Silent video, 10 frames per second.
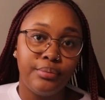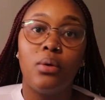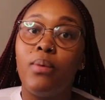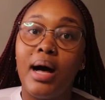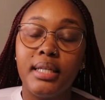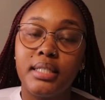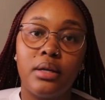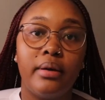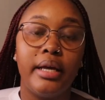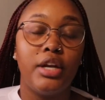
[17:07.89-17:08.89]
Whilst
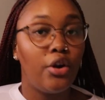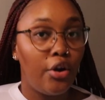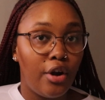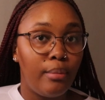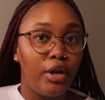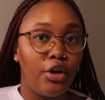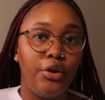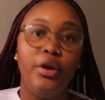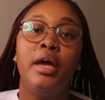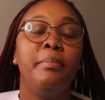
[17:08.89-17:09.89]
they were in Ermelo,